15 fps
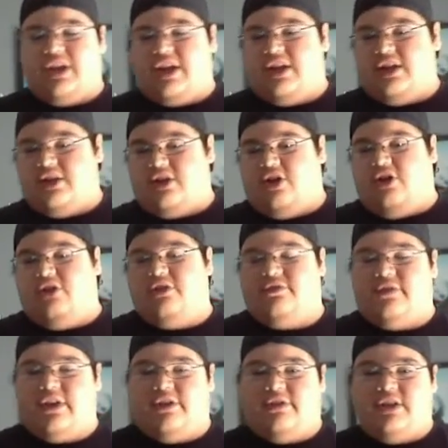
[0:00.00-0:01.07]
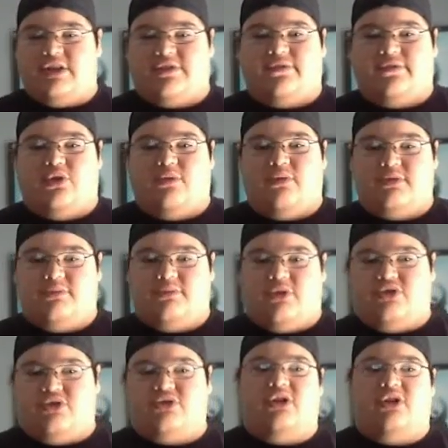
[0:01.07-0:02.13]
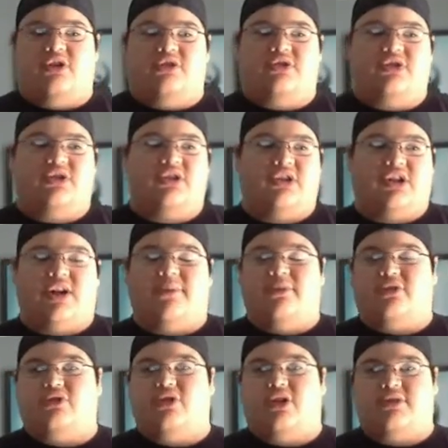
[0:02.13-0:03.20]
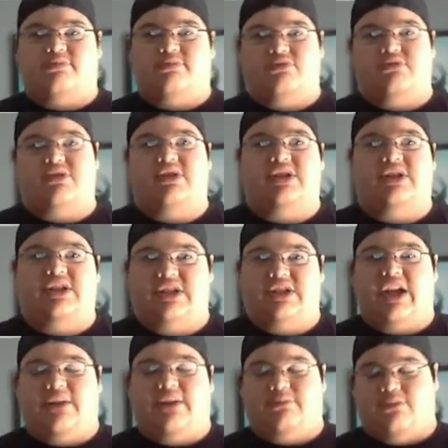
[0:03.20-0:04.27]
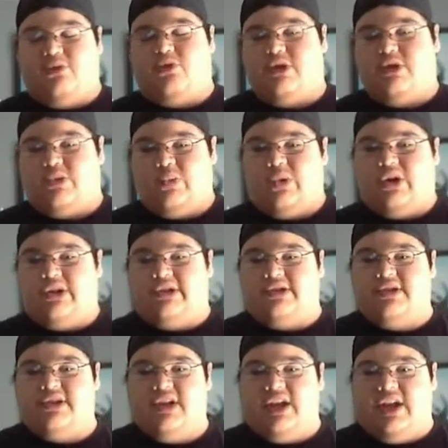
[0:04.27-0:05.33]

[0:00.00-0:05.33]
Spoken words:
and all the various forms of martial arts, you're going to come across Bruce Lee's name more than once.